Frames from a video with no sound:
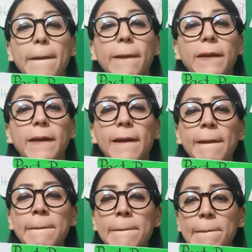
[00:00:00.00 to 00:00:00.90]

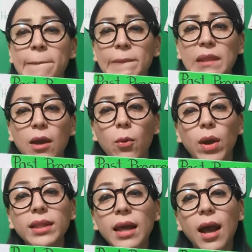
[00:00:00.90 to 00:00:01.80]
Okay. Now,
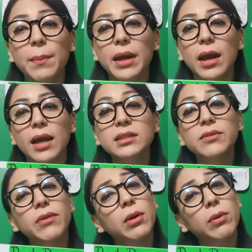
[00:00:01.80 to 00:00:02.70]
what happened, guys,
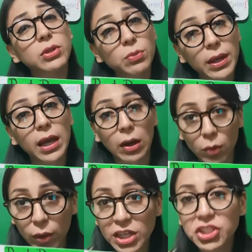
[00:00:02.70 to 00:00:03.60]
if I want to make a
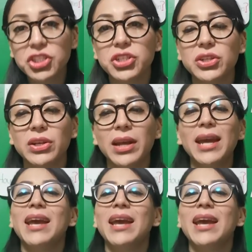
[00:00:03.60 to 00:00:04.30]
question?